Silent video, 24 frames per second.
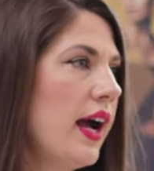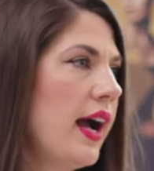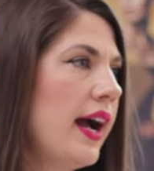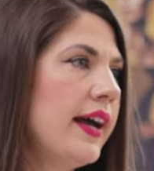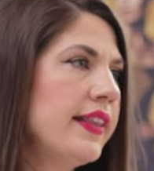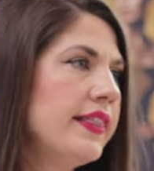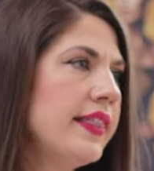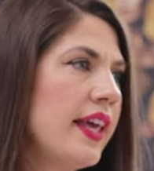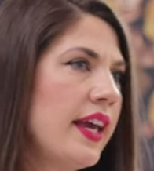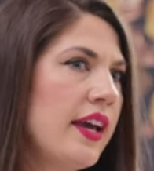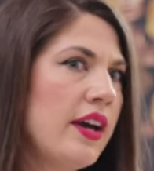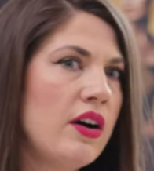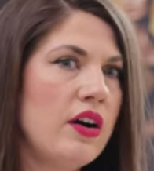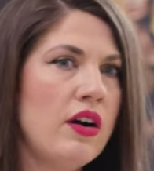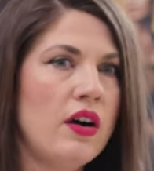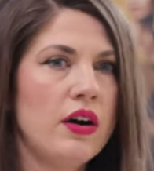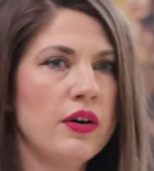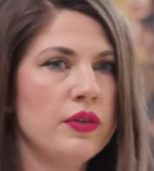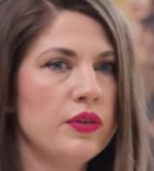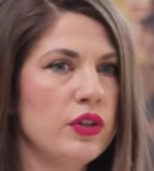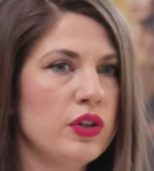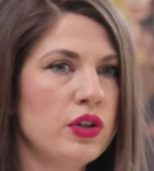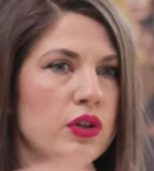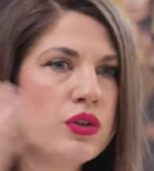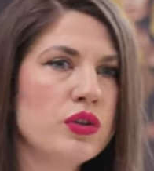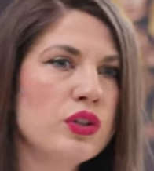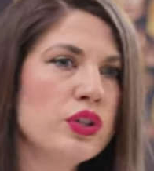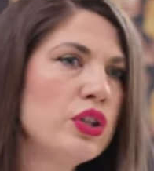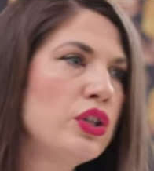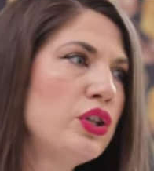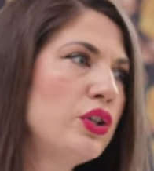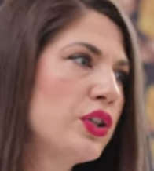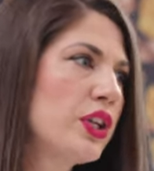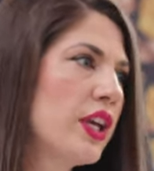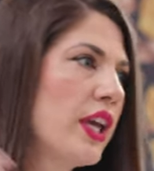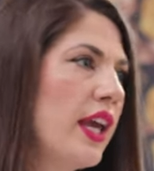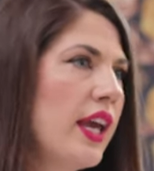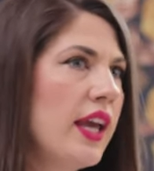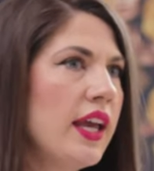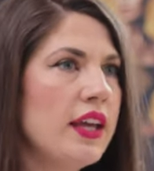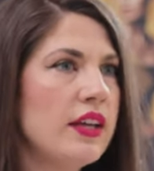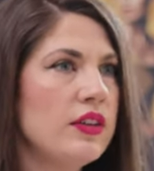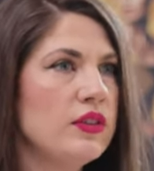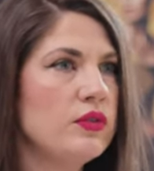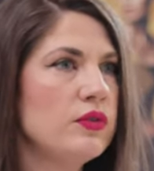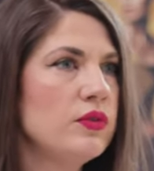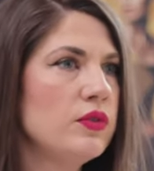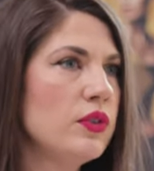and they are, you know, good
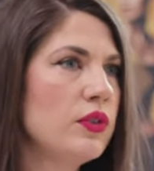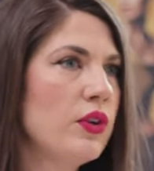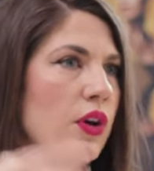looking,